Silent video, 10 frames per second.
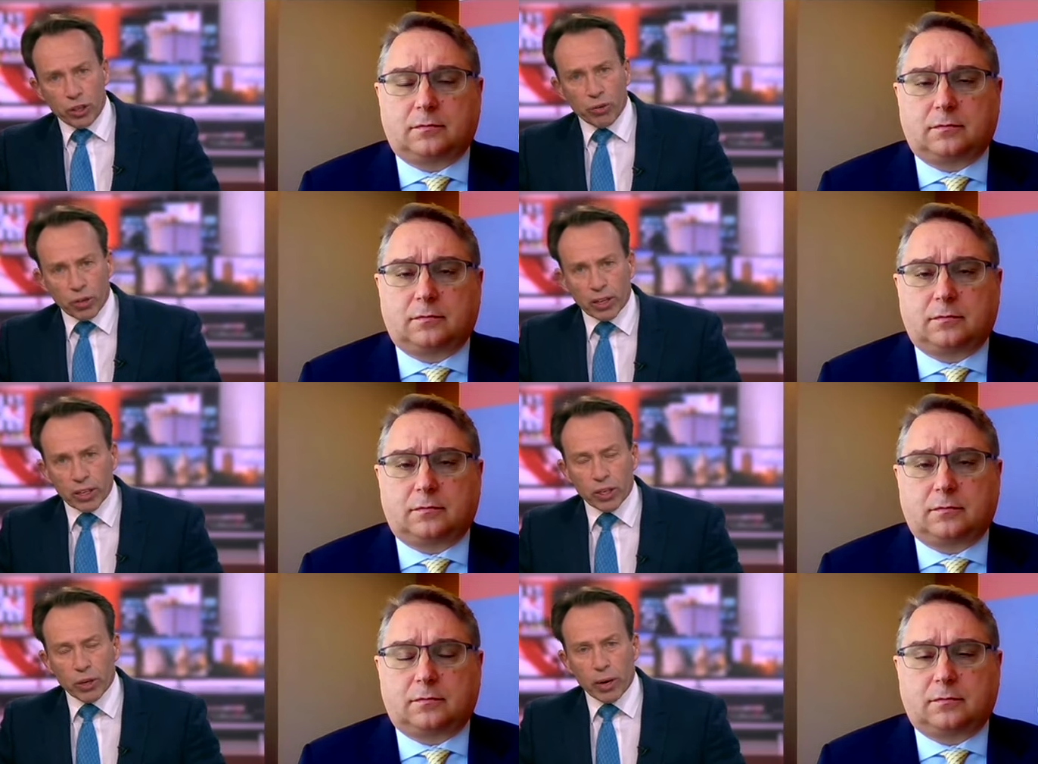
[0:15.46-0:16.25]
Speaker 1: do you think
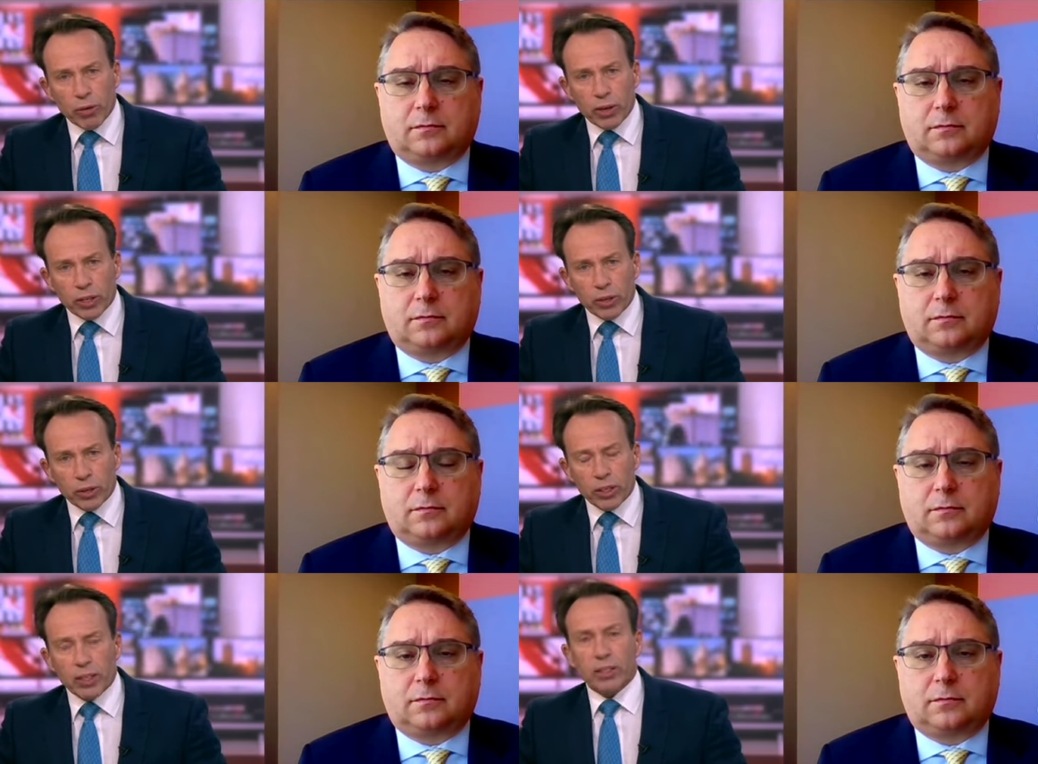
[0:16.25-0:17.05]
this UN
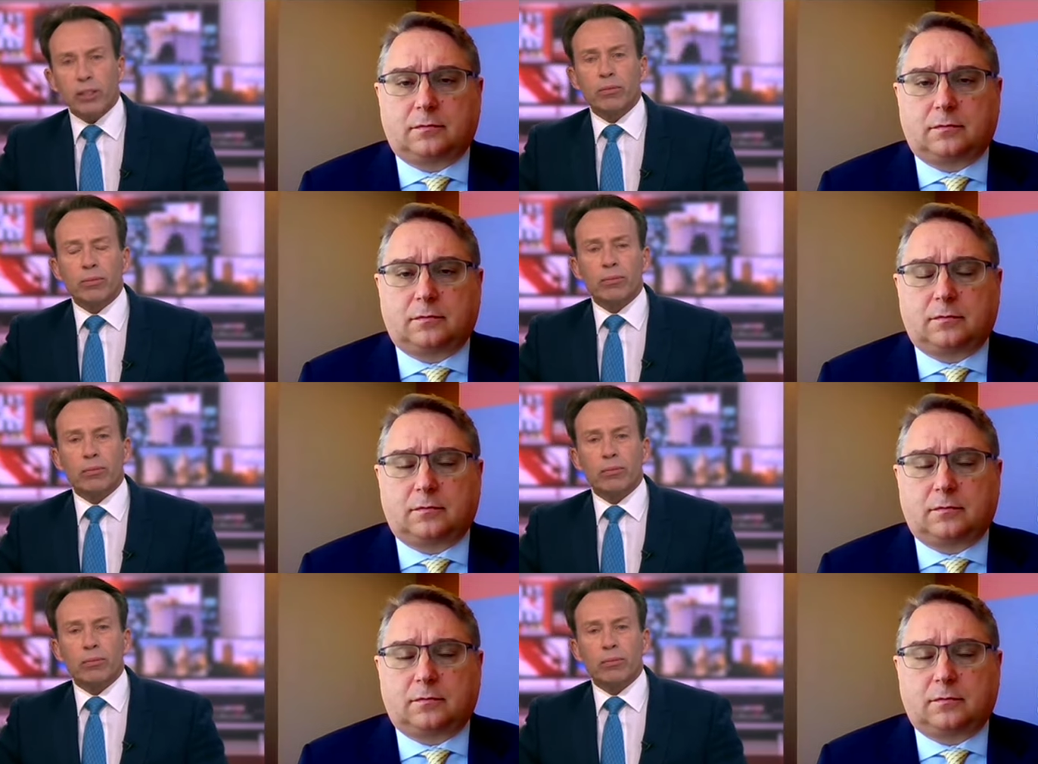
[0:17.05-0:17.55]
resolution is?